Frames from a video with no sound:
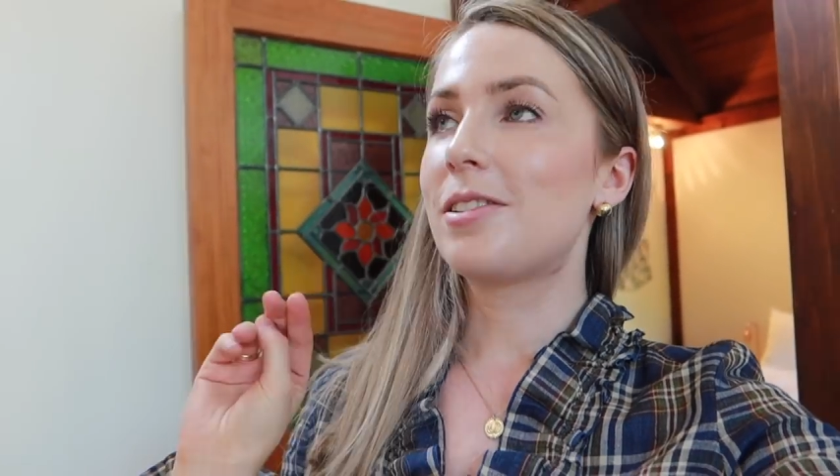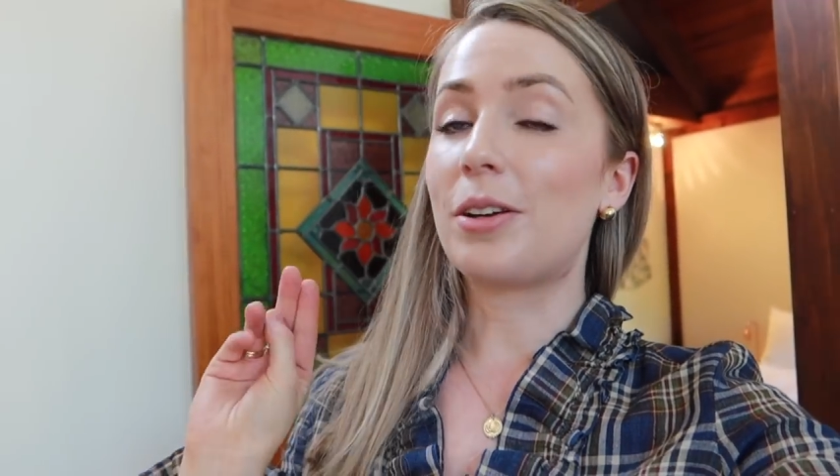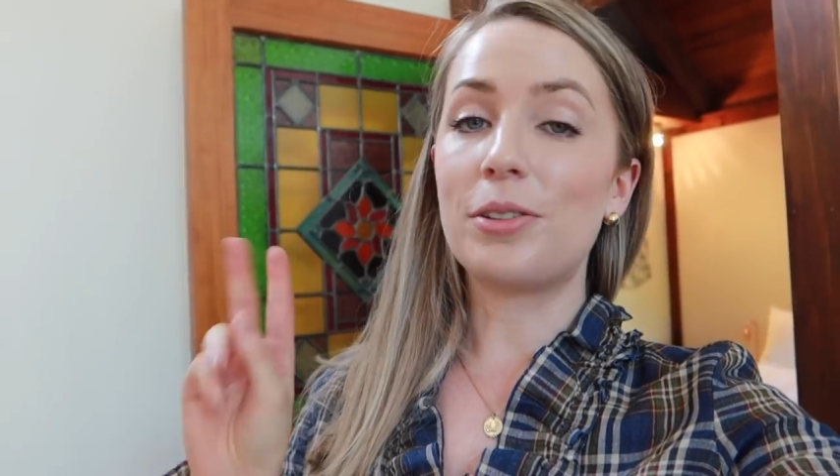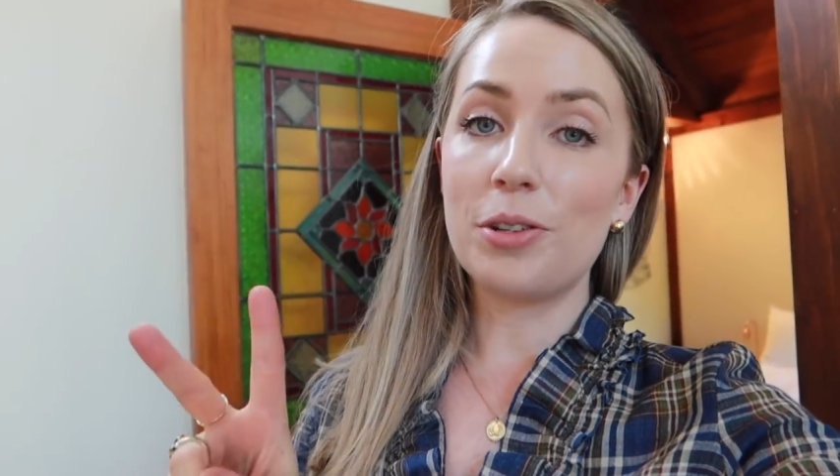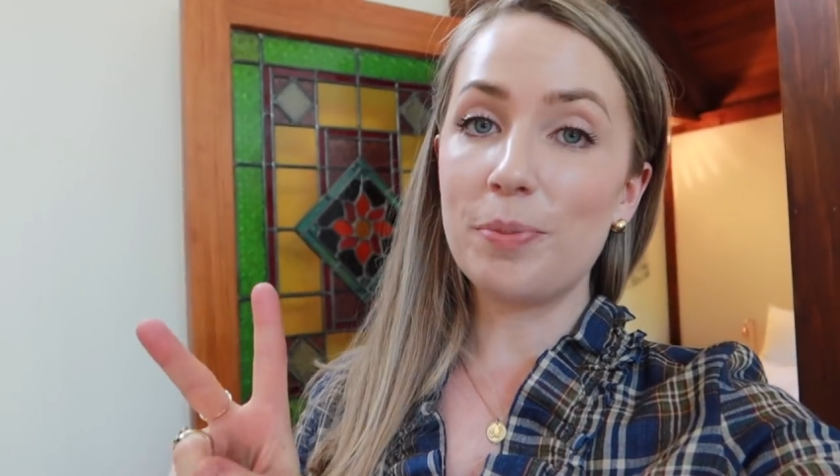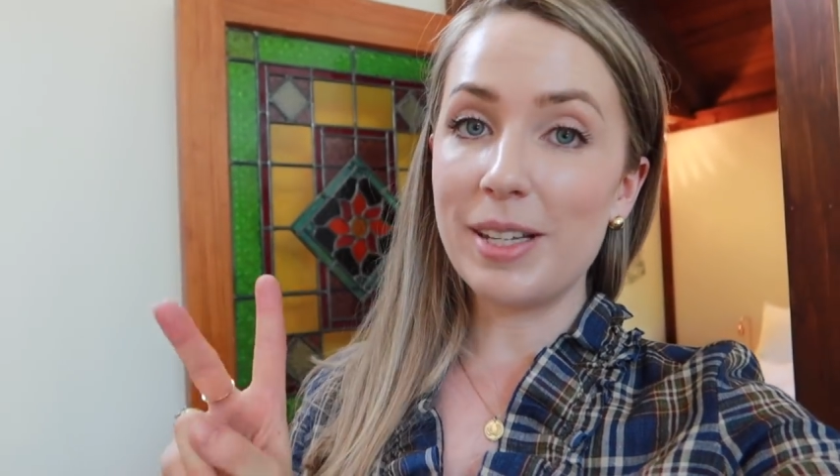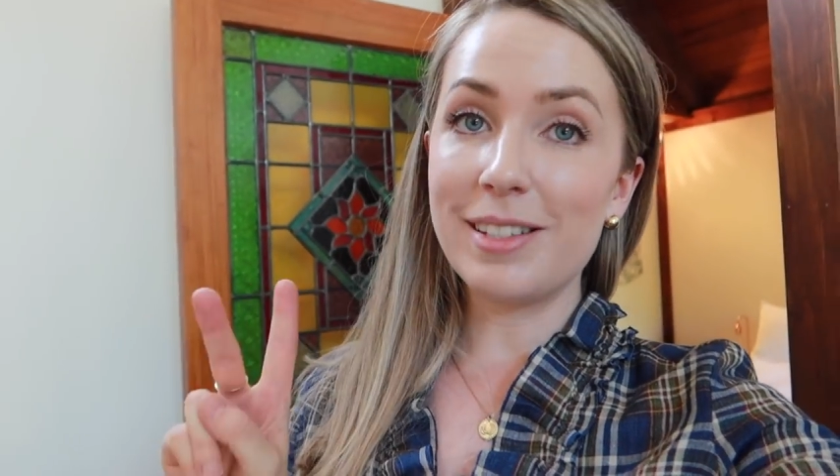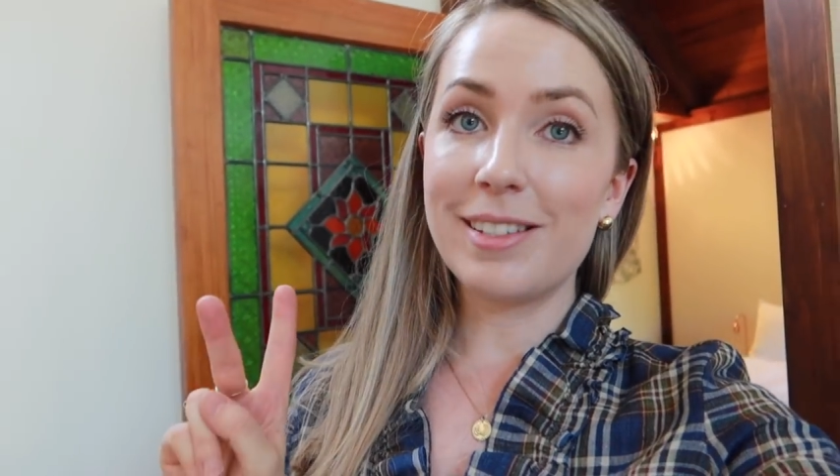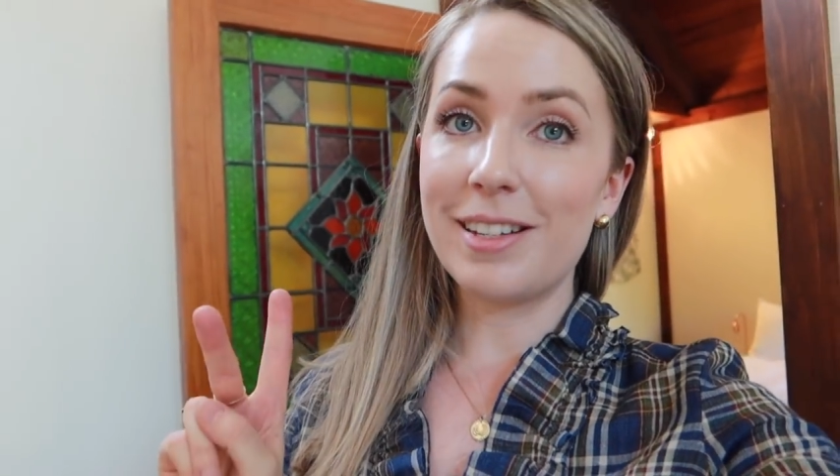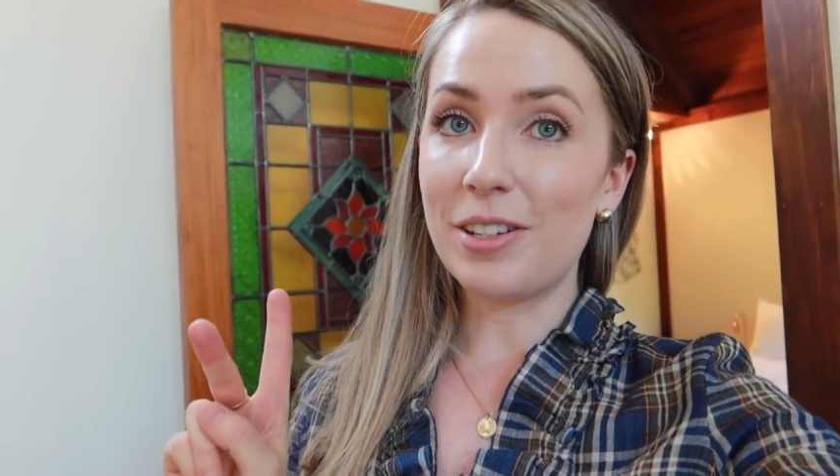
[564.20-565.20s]
So I got two
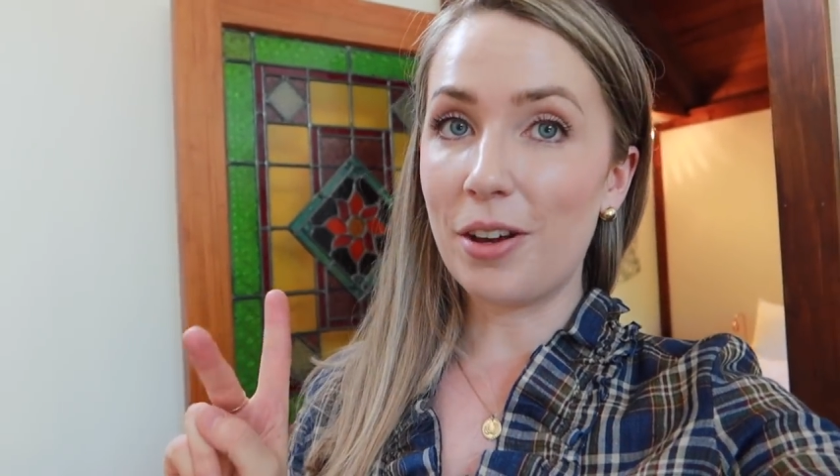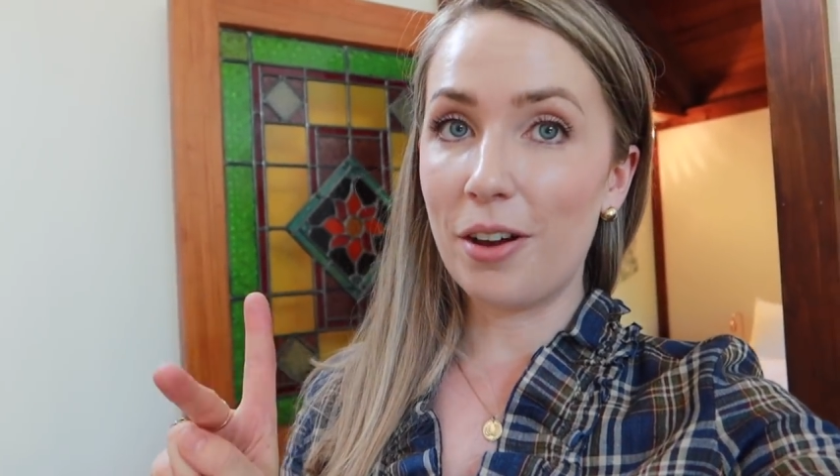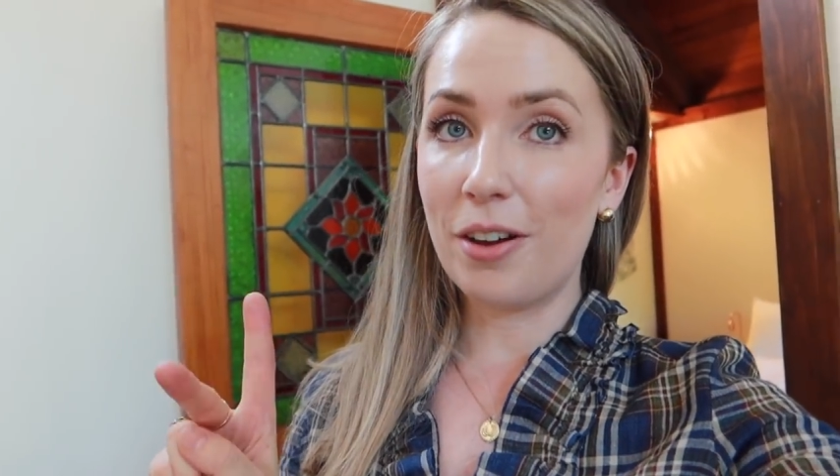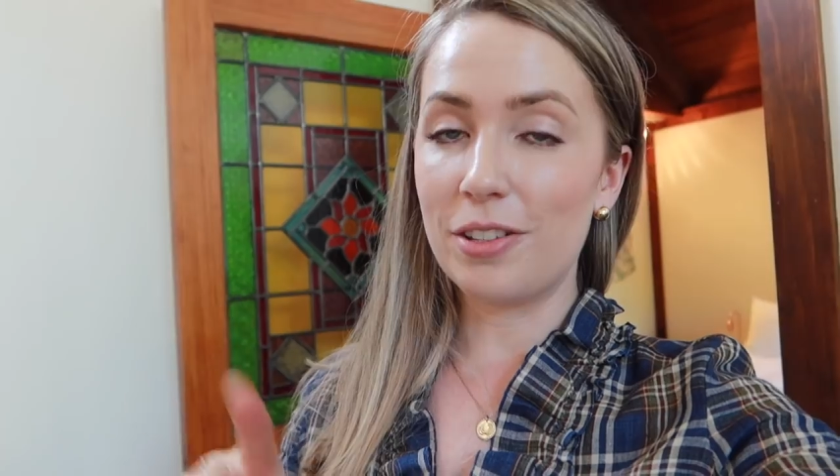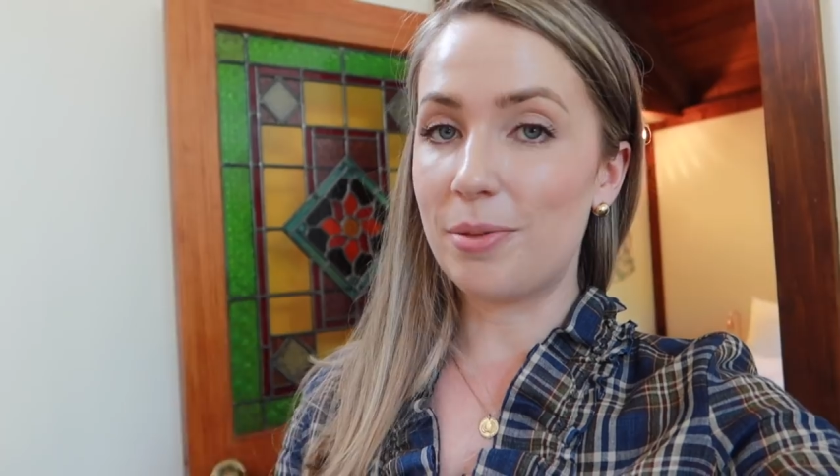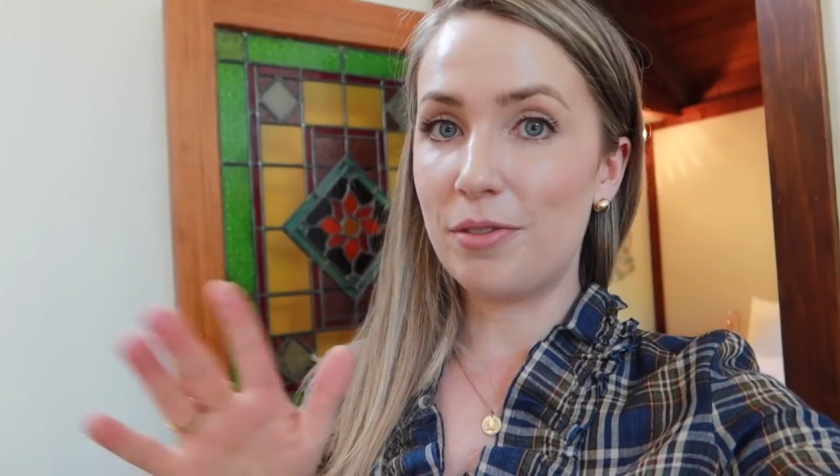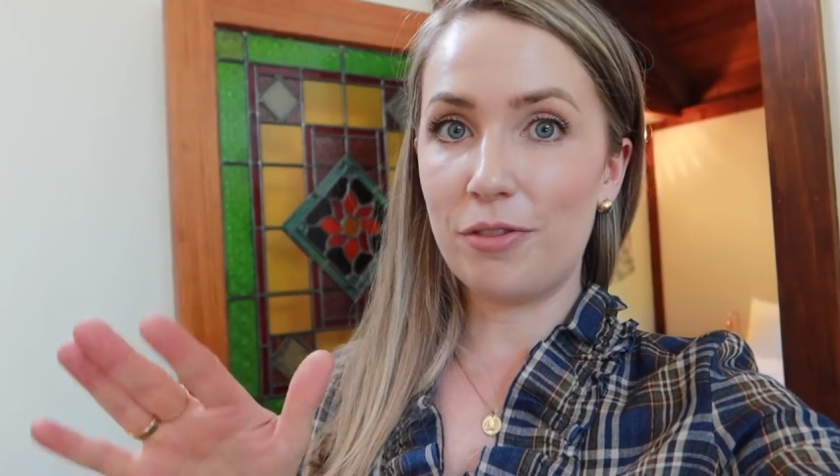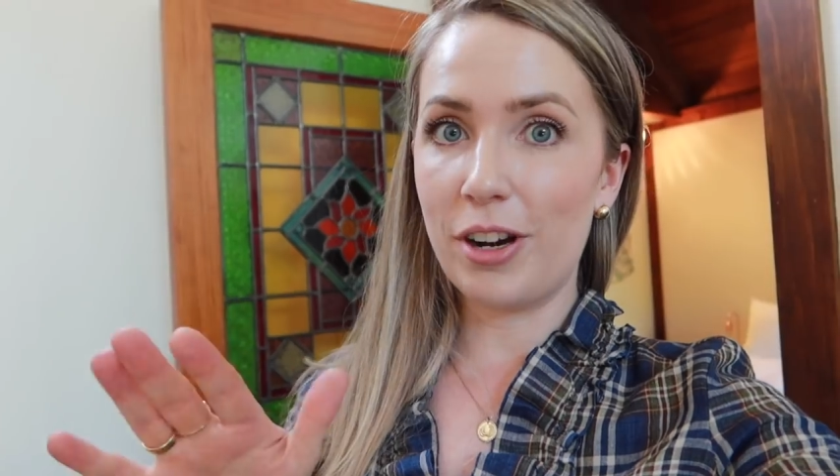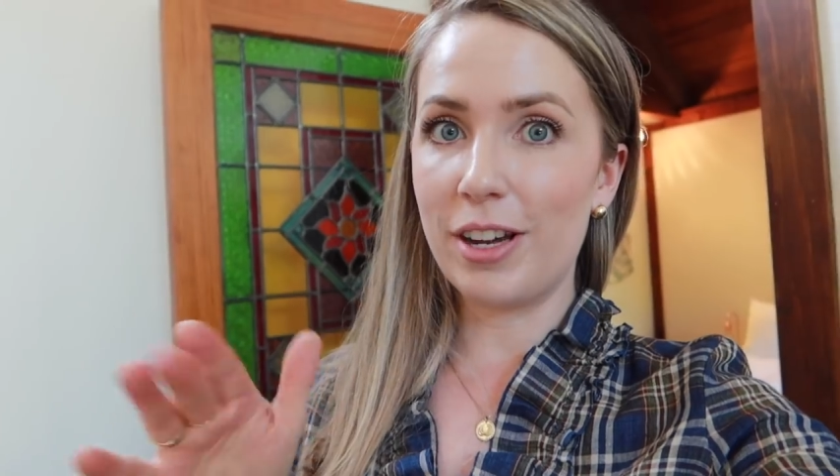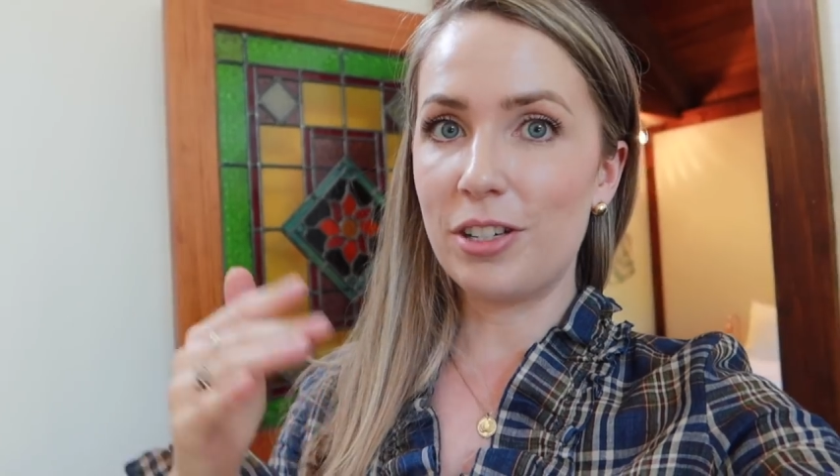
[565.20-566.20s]
pieces sent to her, so it was
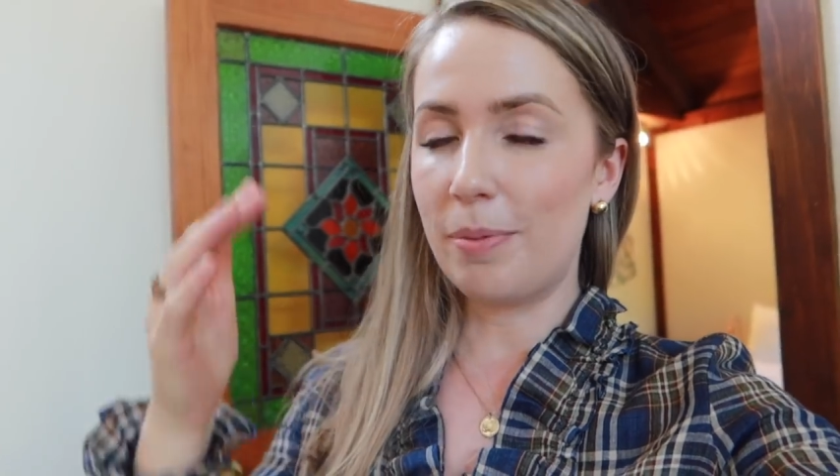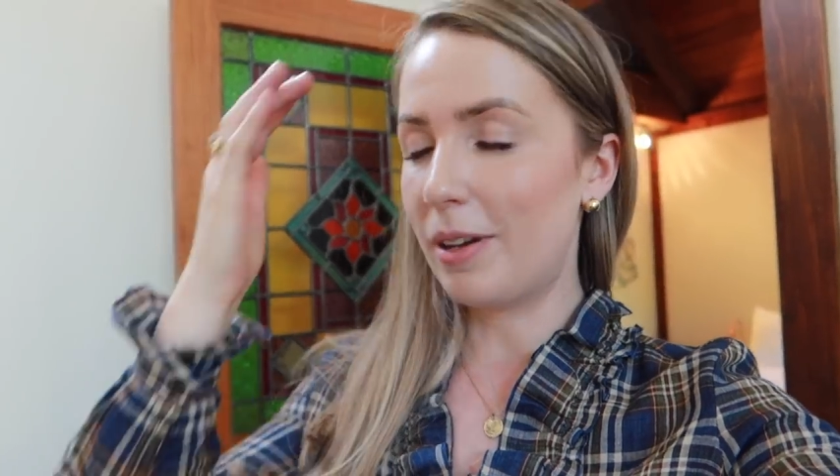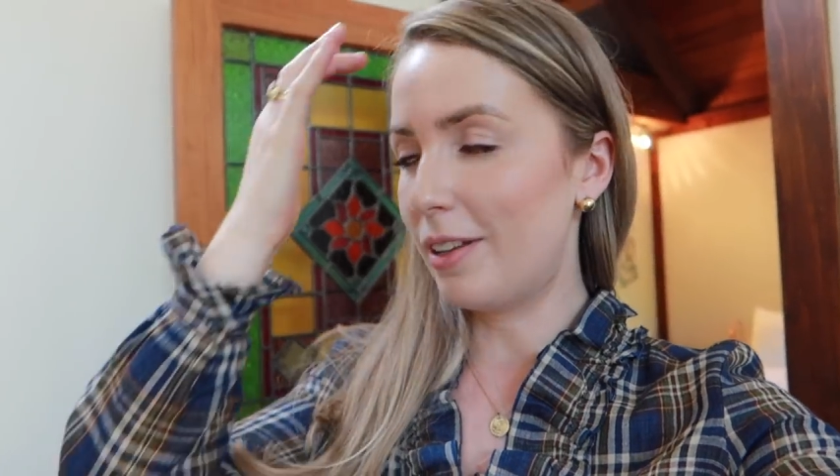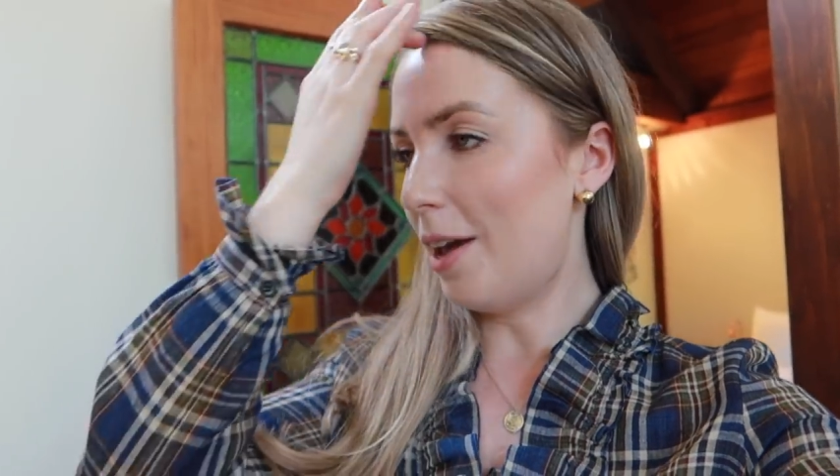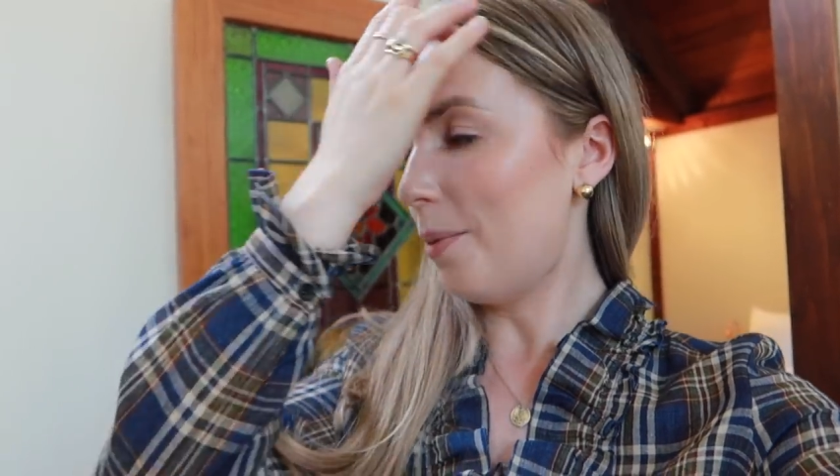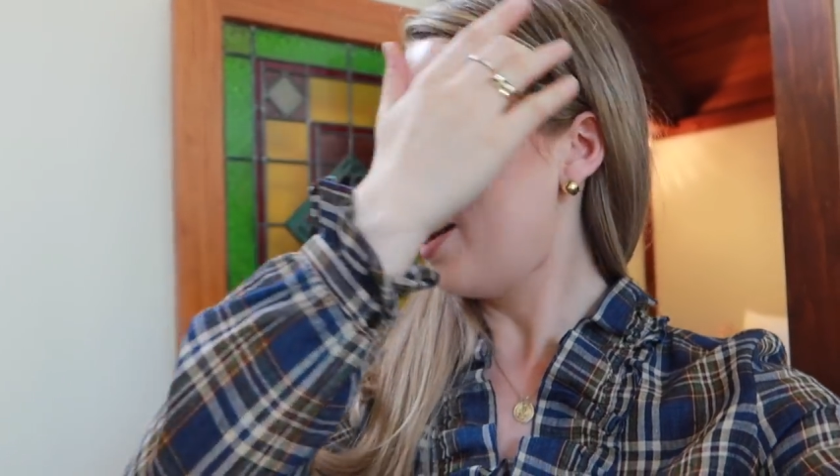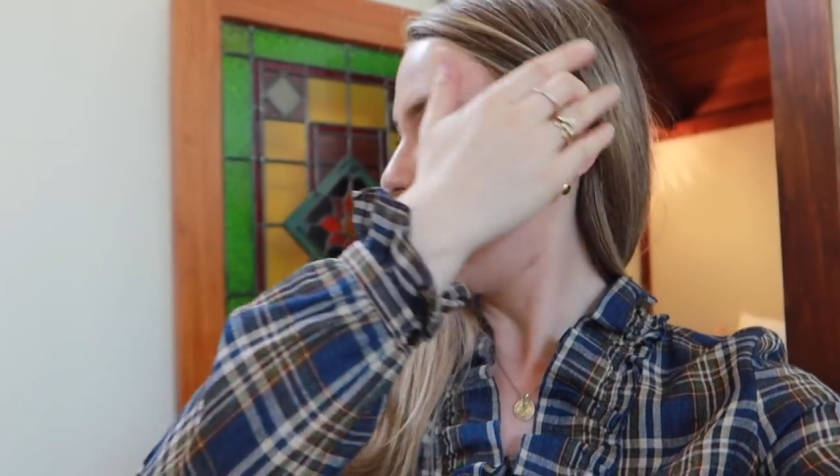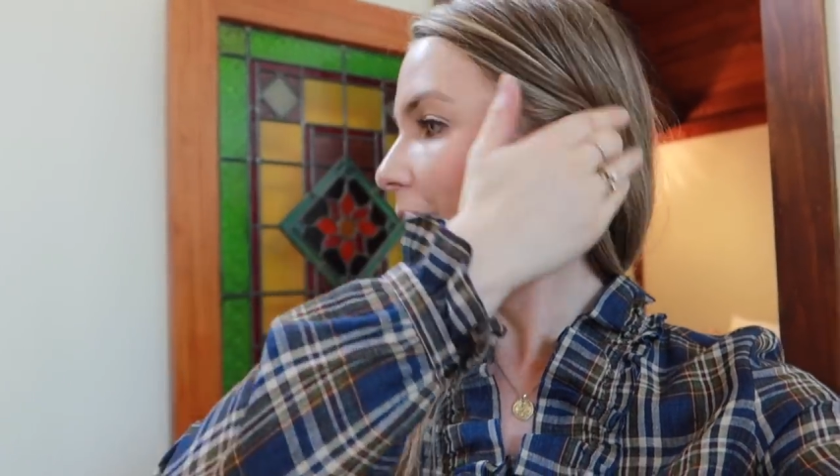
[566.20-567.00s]
free shipping that way,